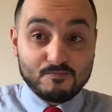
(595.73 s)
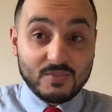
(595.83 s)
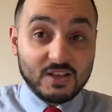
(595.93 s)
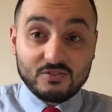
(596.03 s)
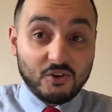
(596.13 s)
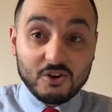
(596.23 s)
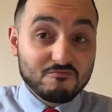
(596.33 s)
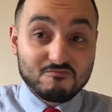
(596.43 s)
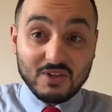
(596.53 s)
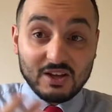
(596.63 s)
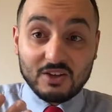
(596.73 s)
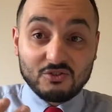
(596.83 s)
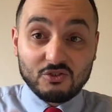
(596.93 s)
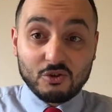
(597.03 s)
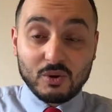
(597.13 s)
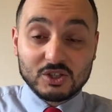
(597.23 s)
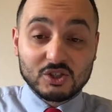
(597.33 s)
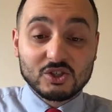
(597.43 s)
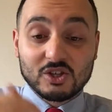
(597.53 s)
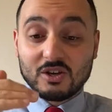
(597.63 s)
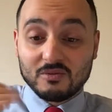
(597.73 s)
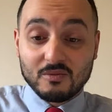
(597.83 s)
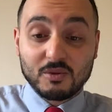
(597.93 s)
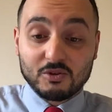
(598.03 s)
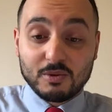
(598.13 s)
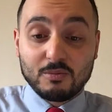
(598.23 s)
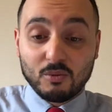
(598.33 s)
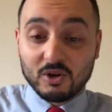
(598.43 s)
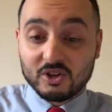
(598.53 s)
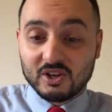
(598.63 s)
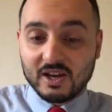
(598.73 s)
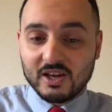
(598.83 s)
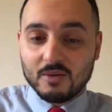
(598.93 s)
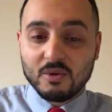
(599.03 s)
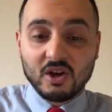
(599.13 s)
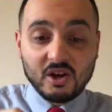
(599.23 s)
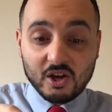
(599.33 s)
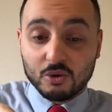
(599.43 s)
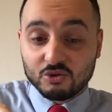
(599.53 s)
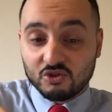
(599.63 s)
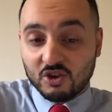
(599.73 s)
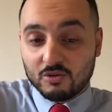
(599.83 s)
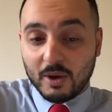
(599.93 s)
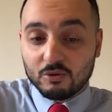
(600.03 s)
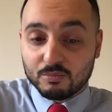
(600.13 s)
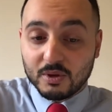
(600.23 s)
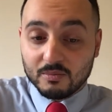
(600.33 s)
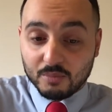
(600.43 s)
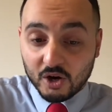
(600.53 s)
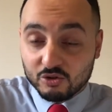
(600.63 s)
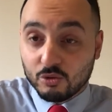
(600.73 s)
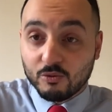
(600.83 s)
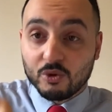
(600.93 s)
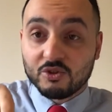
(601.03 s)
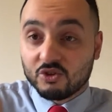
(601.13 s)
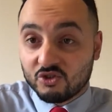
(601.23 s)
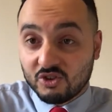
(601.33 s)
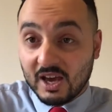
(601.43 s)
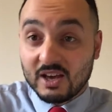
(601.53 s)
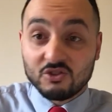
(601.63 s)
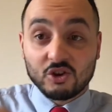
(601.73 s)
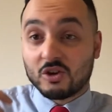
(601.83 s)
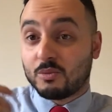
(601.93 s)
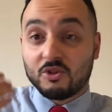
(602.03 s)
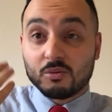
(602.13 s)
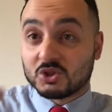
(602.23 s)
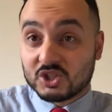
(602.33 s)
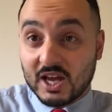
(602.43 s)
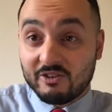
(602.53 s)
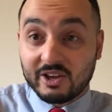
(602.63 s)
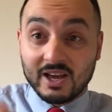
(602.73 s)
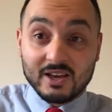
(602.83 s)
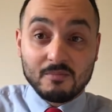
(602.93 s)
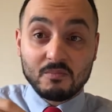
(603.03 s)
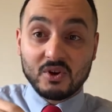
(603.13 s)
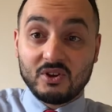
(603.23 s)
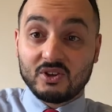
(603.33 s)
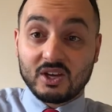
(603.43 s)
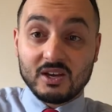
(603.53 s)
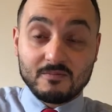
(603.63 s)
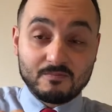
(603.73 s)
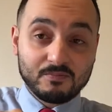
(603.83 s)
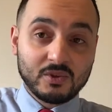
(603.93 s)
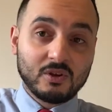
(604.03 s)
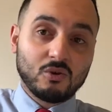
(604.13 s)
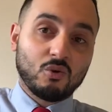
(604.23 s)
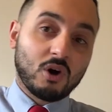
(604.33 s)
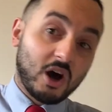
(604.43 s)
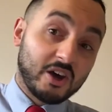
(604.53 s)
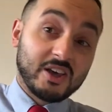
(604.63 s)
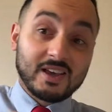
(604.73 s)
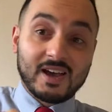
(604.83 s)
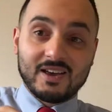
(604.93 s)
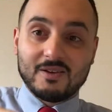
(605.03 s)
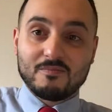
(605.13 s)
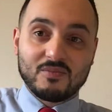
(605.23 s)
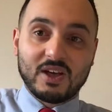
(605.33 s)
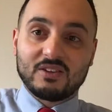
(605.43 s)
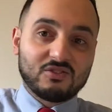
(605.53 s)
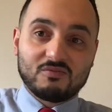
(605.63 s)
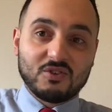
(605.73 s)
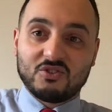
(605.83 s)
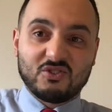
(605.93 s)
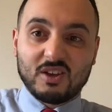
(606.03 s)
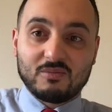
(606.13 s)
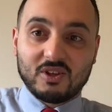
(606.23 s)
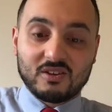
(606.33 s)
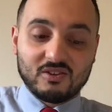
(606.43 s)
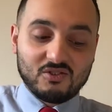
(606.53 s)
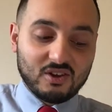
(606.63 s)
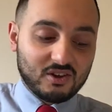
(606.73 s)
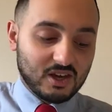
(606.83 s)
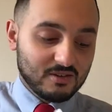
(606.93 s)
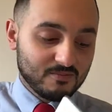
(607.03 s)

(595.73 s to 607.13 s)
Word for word: That's fine. That answers the question, isn't it? Because people were looking at him. It also says about partly to avoid the stares. I could have put they were staring at him. Okay, or eyeing at him, that's it's the same thing, isn't it? Okay.